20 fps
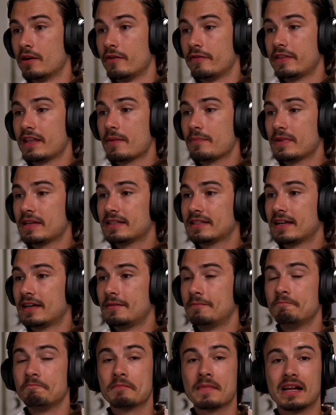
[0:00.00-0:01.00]
And with that being
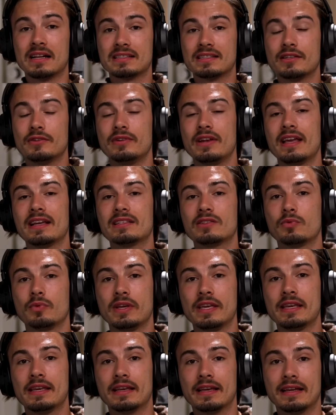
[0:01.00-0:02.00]
said, I'll see you next
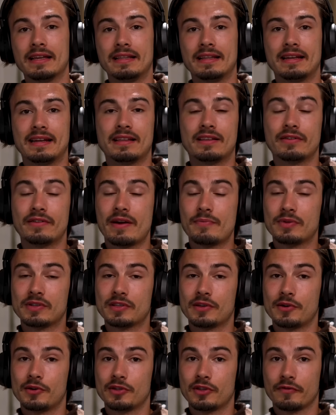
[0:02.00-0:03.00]
week in another
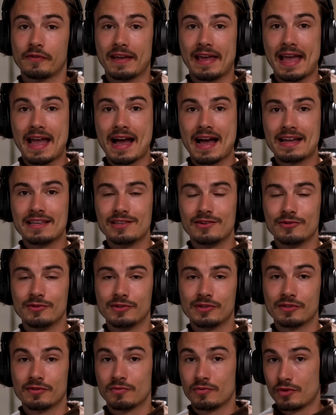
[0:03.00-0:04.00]
episode of AI
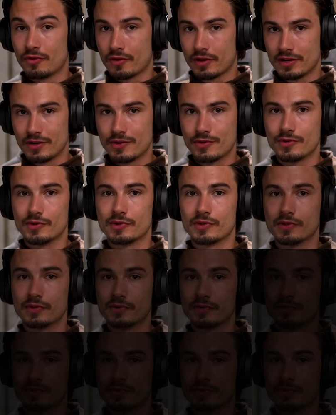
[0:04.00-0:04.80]
News You Can Use.